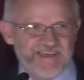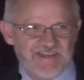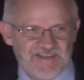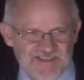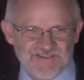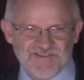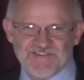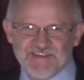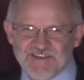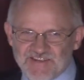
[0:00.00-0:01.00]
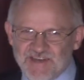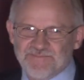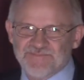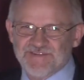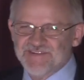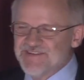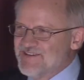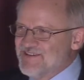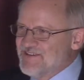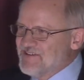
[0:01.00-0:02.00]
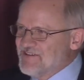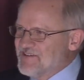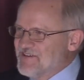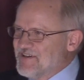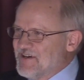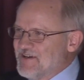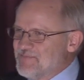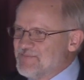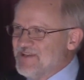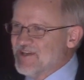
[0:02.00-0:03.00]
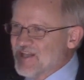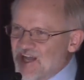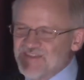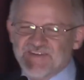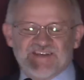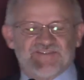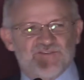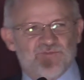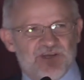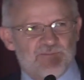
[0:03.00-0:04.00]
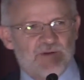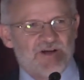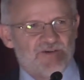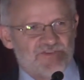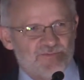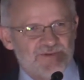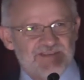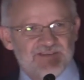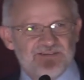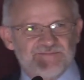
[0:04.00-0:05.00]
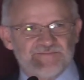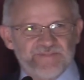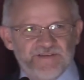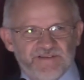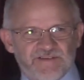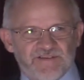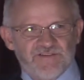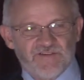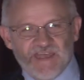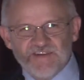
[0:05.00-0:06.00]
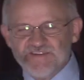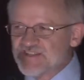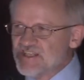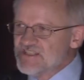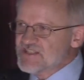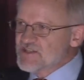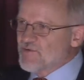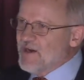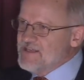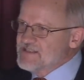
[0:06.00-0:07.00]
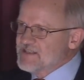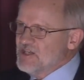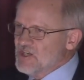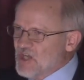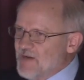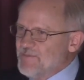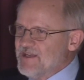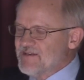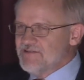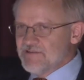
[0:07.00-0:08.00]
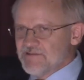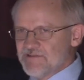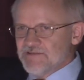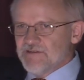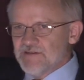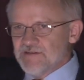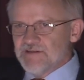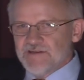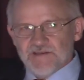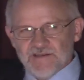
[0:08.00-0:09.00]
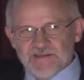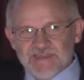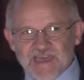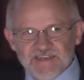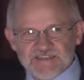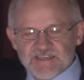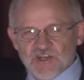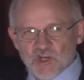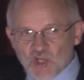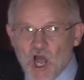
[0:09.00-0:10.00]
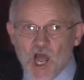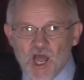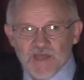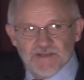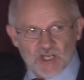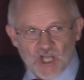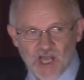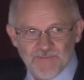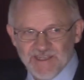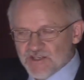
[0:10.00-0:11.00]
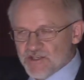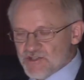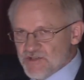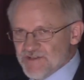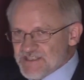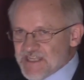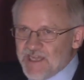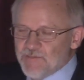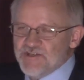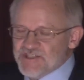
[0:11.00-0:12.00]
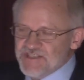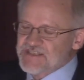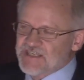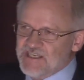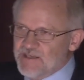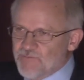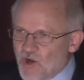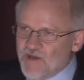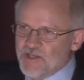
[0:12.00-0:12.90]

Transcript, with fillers: and it is, except um, in the context of what I'm about to read. So that is Jesus Christ coming. That is God coming to establish his kingdom on